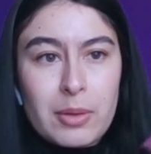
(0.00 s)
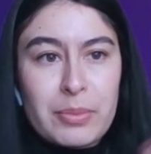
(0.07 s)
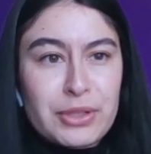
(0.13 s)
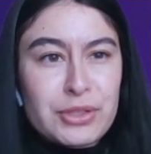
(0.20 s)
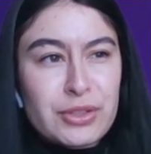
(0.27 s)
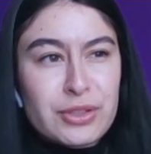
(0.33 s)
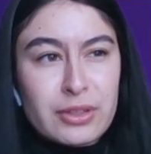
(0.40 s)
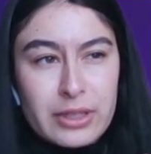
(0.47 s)

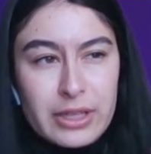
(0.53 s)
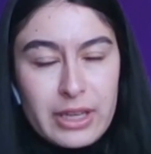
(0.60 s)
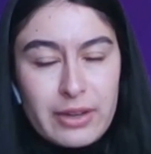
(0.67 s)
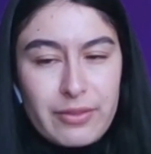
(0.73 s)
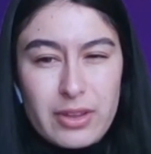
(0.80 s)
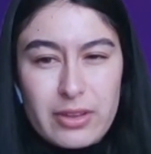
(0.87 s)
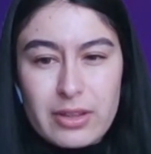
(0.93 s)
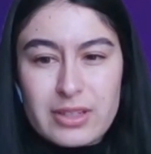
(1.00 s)
make sure to link
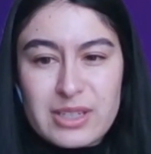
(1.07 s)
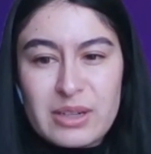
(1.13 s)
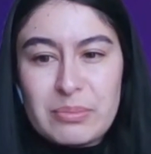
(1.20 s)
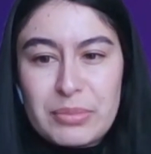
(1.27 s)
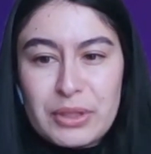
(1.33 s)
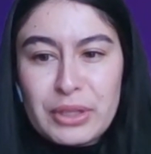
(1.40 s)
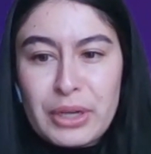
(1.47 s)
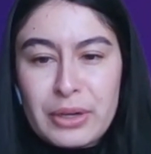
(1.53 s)
everything
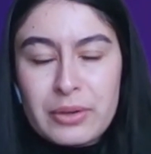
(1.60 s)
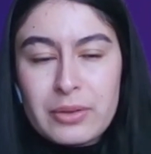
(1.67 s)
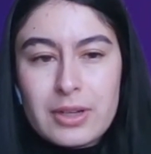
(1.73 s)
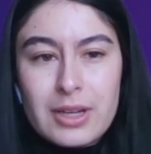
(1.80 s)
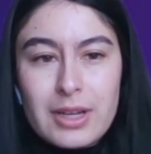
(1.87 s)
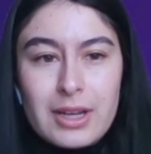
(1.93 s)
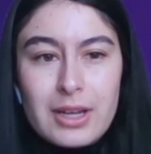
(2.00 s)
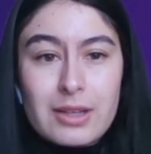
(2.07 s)
down
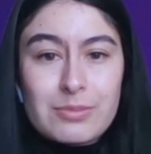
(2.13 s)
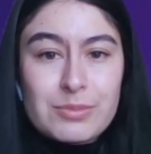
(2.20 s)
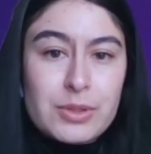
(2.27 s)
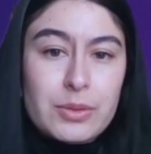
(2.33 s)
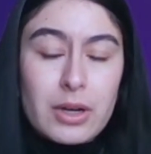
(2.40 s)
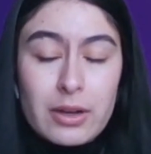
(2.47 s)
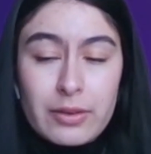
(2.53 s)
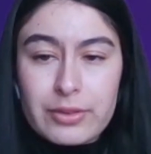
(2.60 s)
below.
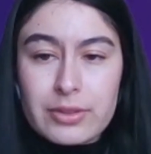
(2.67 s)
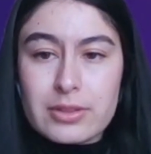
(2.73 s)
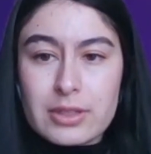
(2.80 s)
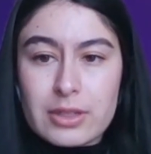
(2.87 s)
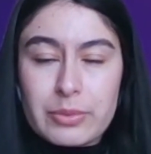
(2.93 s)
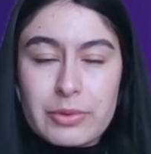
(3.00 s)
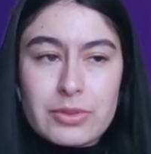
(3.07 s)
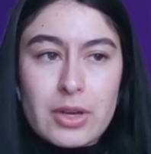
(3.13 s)
So
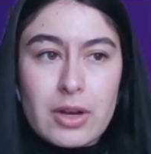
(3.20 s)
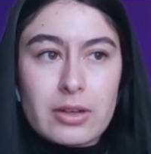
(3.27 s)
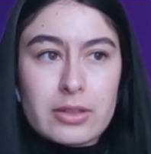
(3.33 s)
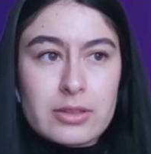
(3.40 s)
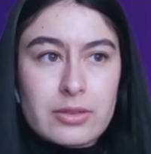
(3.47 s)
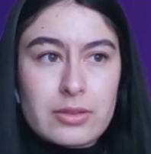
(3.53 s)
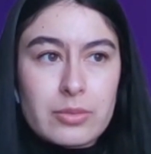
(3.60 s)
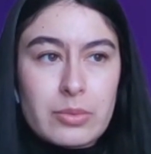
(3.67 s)
obviously we've
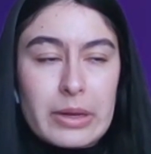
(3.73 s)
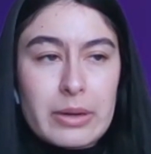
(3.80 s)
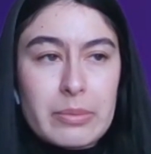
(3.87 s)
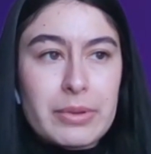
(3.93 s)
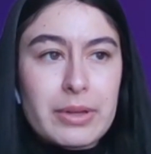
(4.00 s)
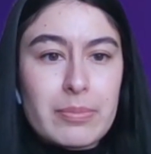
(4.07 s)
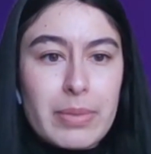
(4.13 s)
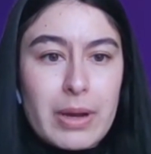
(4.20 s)
talked quite
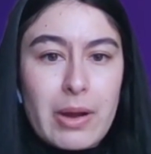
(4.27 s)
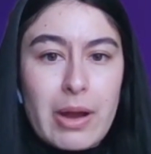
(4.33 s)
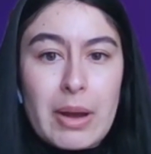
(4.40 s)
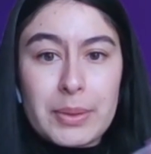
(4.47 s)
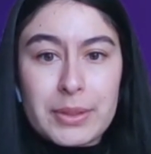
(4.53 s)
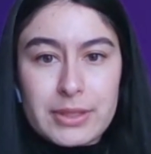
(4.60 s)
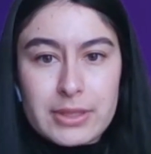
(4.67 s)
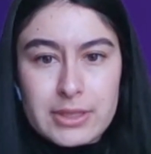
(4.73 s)
a bit about
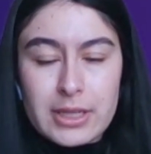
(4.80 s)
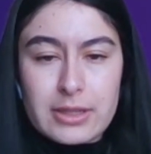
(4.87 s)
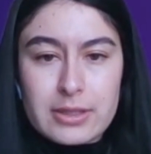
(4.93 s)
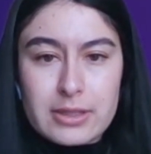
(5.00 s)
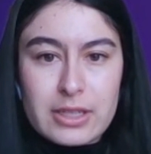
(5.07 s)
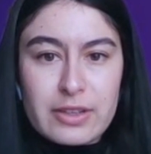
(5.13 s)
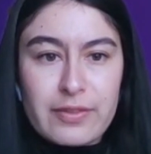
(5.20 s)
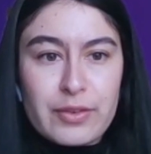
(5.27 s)
how
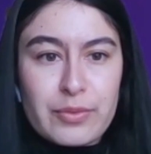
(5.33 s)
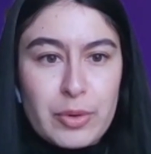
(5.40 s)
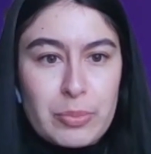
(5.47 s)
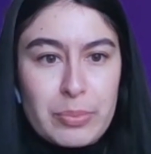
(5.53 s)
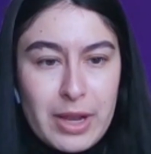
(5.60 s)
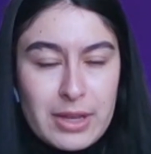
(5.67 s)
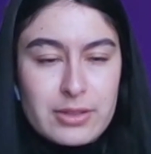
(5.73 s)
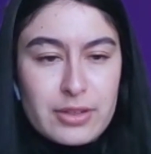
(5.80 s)
extensive and
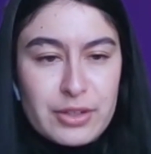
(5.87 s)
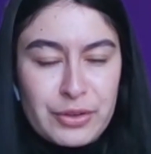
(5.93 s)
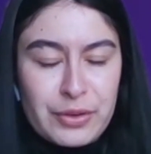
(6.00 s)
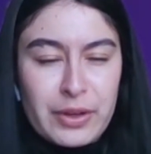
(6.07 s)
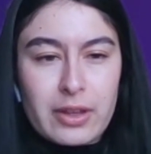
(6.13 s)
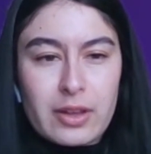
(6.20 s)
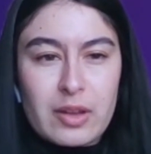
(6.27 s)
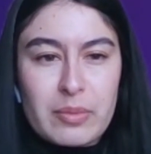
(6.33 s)
robust our
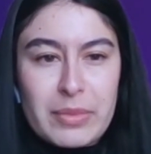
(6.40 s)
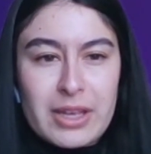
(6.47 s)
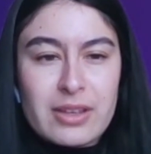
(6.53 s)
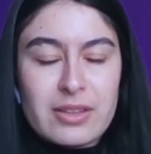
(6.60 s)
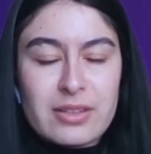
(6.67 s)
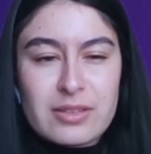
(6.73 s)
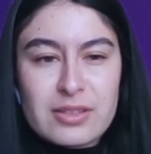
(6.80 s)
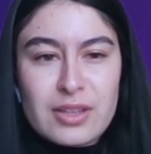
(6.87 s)
curriculum
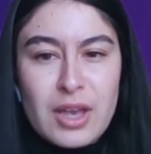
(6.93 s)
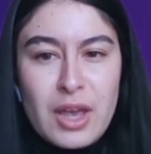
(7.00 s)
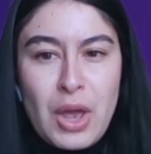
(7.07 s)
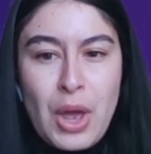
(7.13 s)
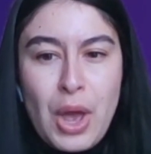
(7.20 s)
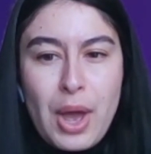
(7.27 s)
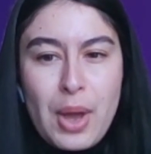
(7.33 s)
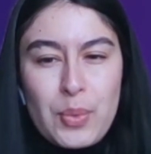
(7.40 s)
is.
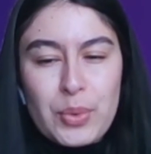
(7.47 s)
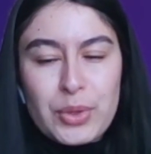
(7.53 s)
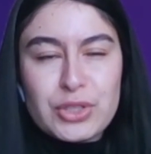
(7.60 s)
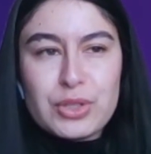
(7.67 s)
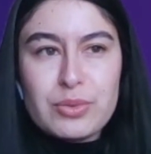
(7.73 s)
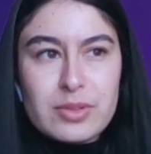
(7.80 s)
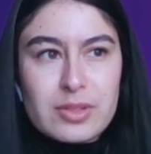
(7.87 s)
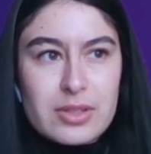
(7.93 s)

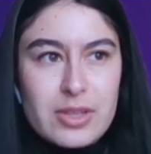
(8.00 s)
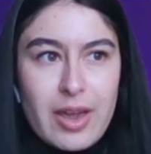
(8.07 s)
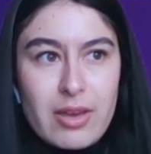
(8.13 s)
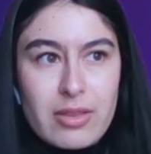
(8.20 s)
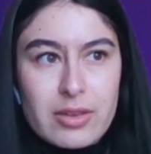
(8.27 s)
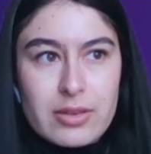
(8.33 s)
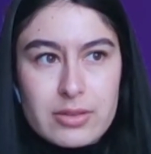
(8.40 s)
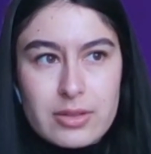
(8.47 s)
Would you
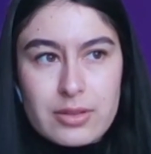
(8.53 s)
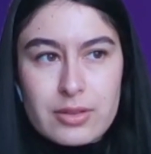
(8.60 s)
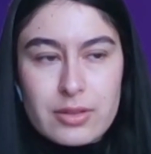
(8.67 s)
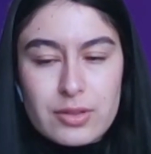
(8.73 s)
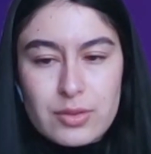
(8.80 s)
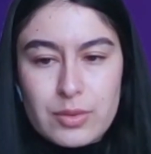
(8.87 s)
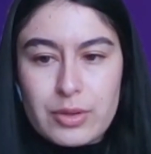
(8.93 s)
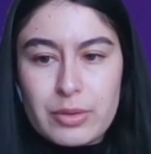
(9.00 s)
say this
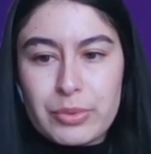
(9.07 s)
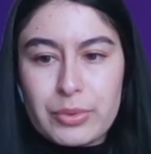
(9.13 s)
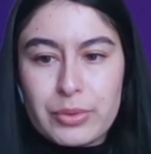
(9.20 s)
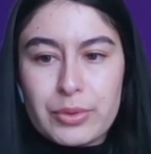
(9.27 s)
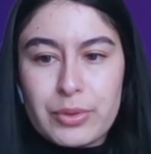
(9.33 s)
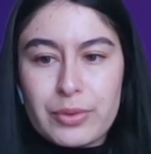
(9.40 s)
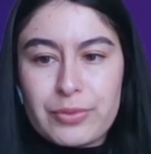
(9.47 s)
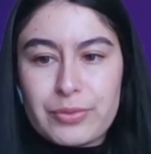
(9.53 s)
is
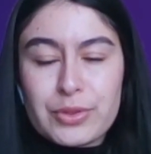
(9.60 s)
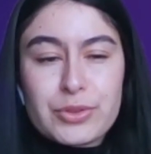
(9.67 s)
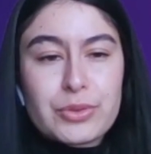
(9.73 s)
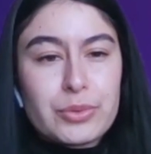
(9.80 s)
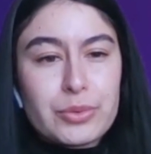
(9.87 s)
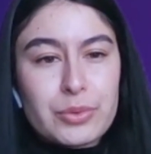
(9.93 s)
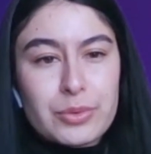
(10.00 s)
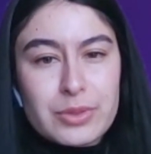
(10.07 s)
suitable for
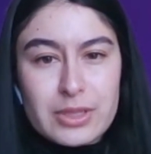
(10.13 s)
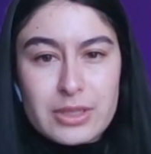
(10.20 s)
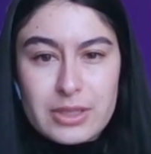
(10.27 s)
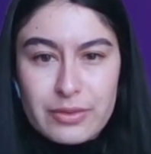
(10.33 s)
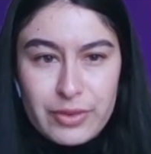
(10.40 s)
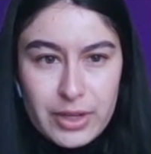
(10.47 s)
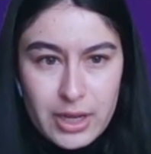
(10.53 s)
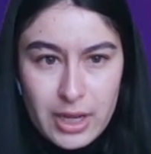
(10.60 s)
schools in
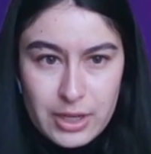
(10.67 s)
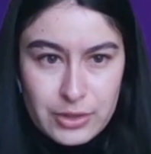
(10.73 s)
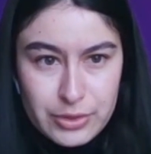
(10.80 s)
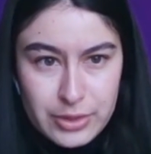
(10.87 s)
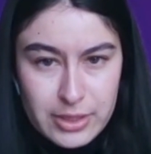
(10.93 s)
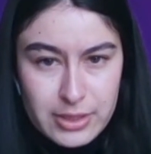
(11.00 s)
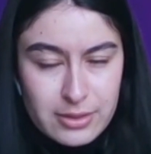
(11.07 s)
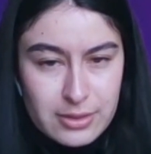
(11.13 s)
different
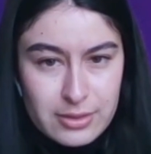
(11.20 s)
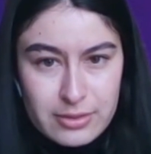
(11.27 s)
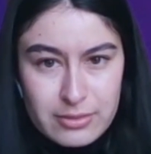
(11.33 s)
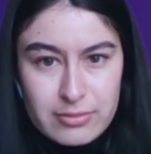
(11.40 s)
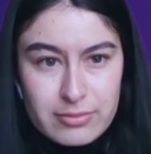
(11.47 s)
countries?